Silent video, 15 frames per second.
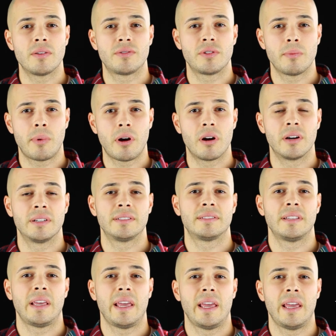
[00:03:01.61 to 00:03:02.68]
out to the
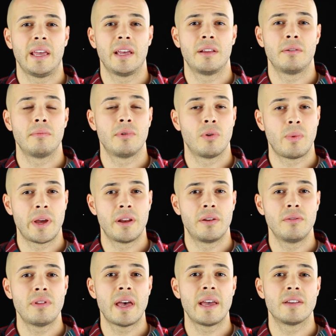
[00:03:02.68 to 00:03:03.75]
bars. And the way
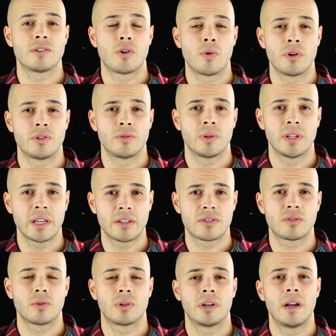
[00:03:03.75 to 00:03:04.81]
to do that is go into a
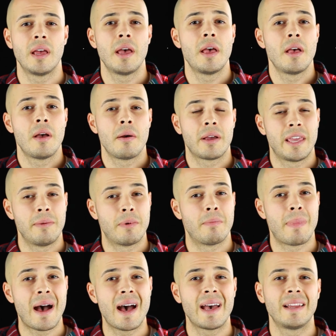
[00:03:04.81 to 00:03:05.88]
liquor store. Keep
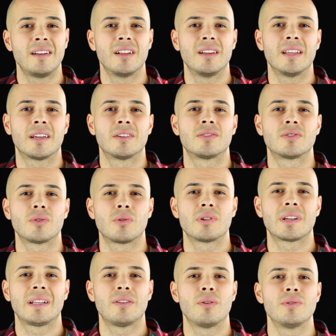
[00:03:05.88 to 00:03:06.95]
in mind, the liquor
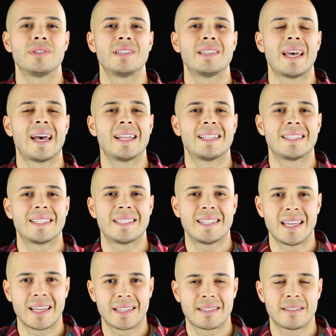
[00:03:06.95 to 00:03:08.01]
store closes at
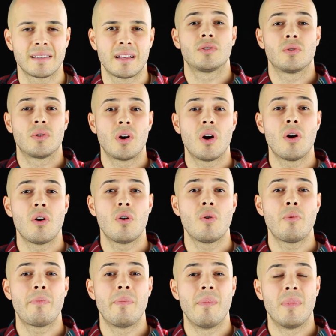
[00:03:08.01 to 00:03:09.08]
6. So
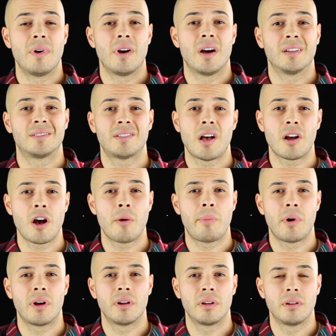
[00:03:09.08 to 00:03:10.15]
go stock
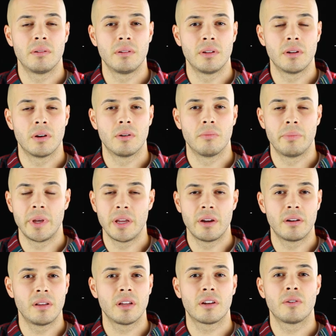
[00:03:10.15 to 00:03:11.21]
up on, you know,
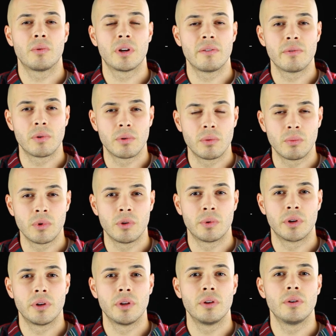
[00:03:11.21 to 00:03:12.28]
beer and liquor, whatever we
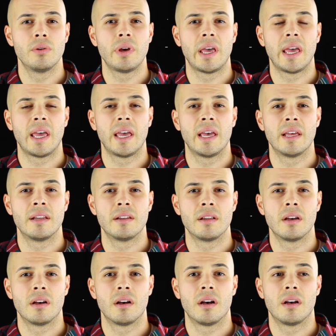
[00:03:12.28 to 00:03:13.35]
want to do, and